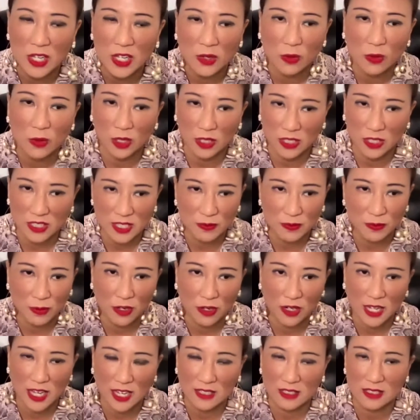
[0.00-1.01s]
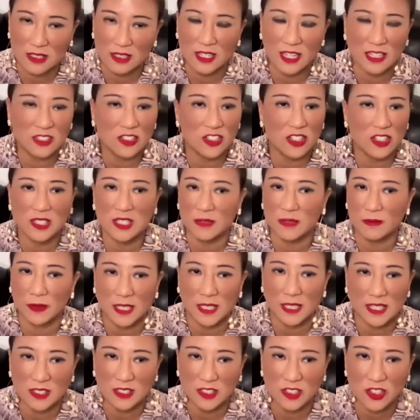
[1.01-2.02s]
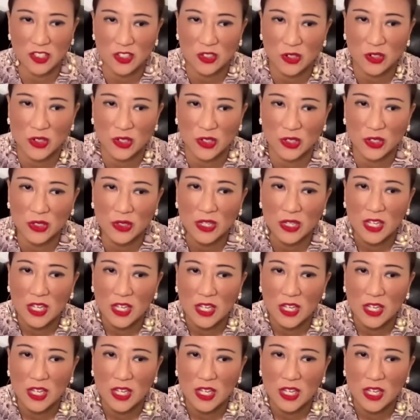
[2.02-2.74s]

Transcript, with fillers: quality products, and that just simply isn't true.